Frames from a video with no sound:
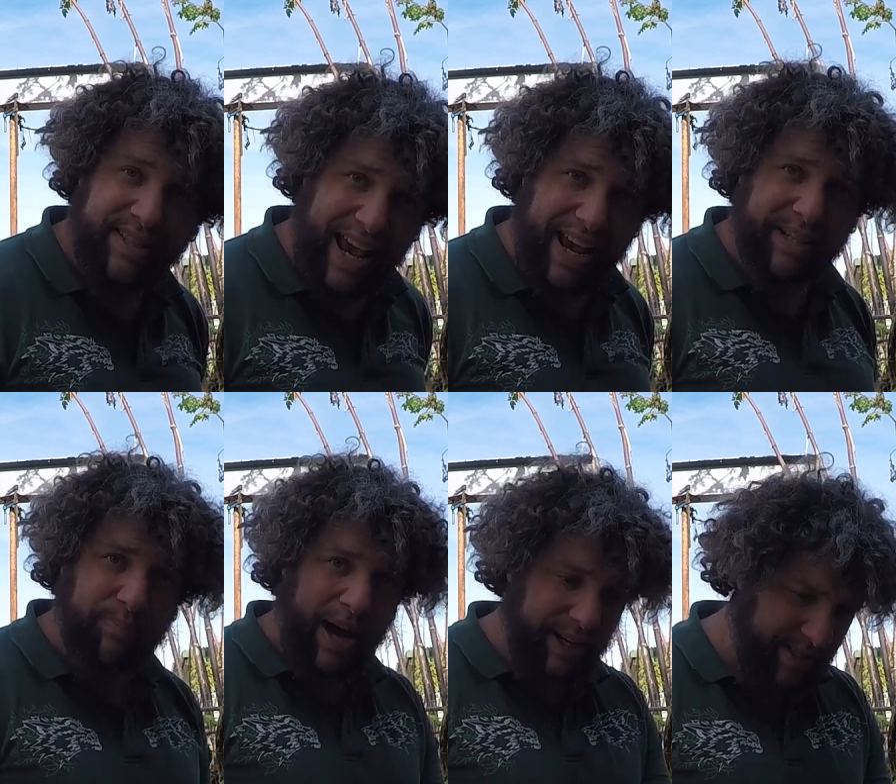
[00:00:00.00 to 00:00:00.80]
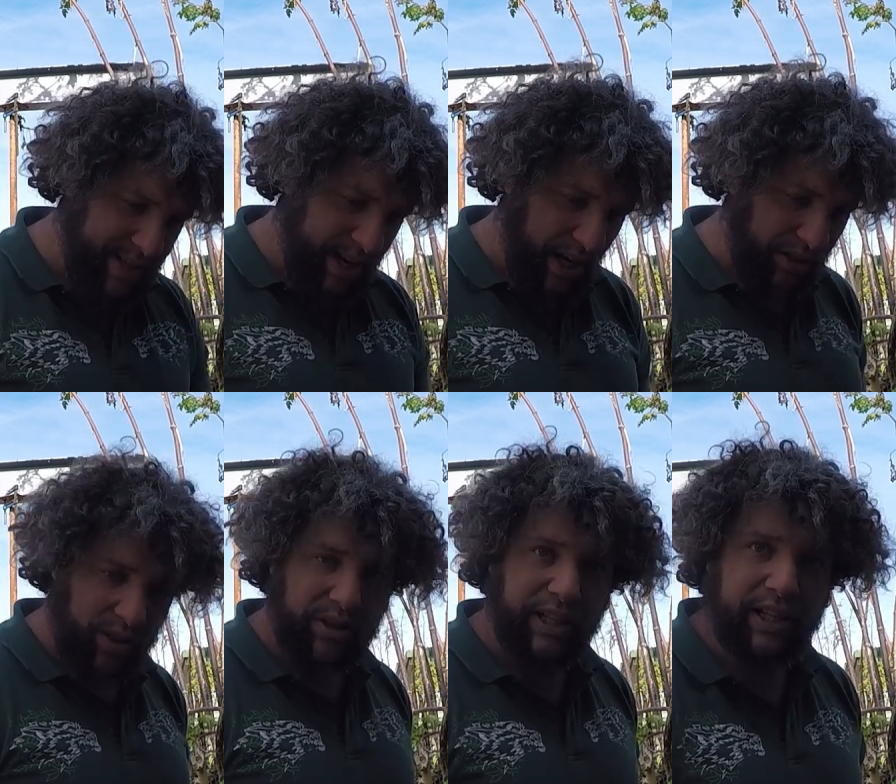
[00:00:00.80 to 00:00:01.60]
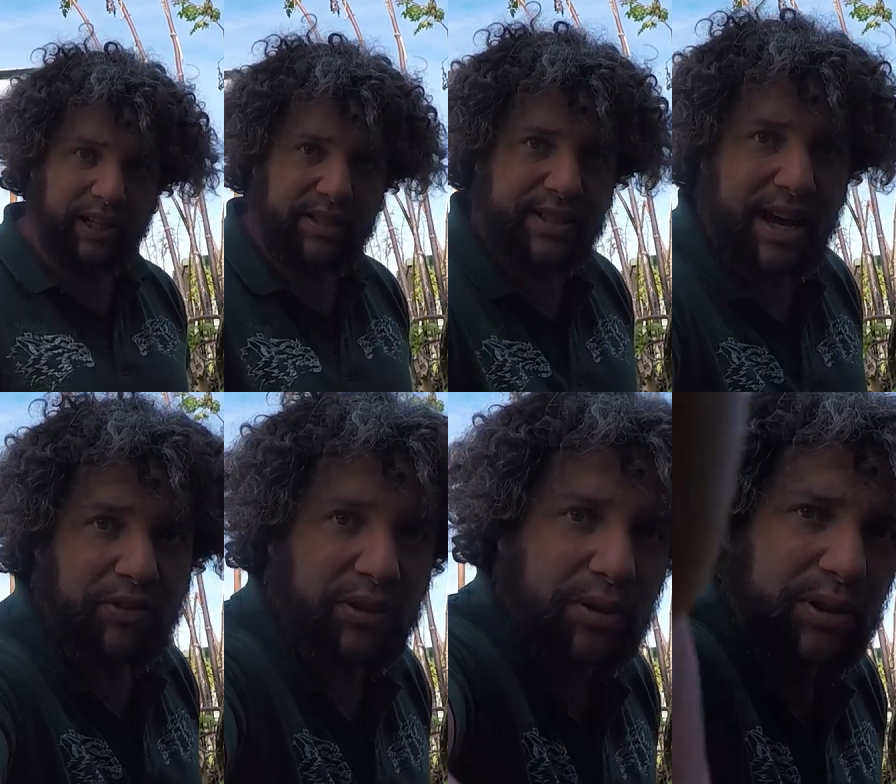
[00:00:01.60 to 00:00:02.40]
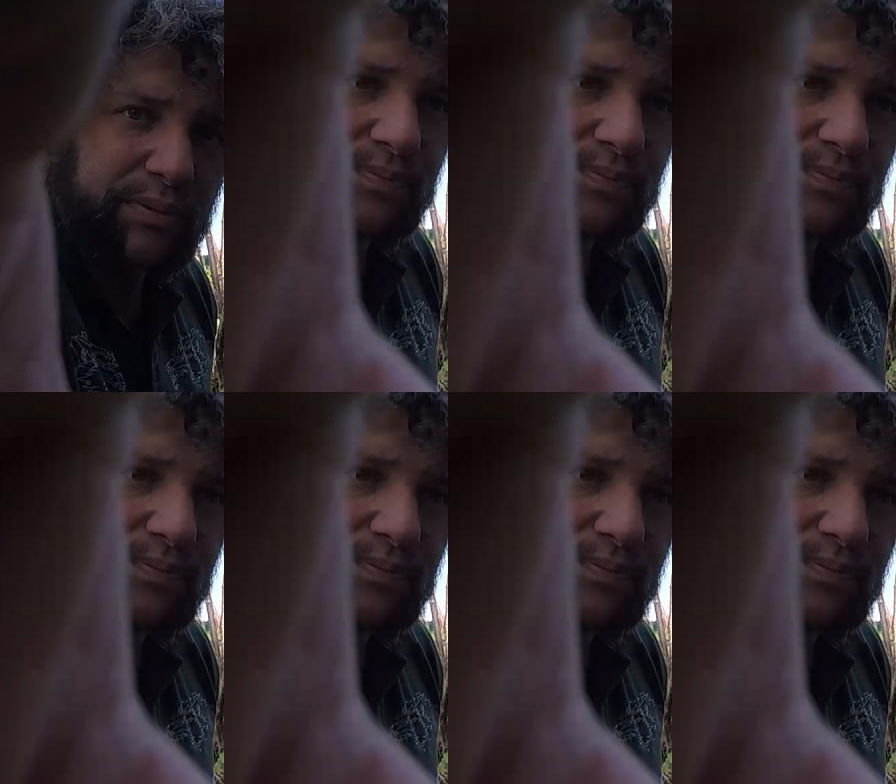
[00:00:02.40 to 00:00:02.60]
sand base along here. Just have a look.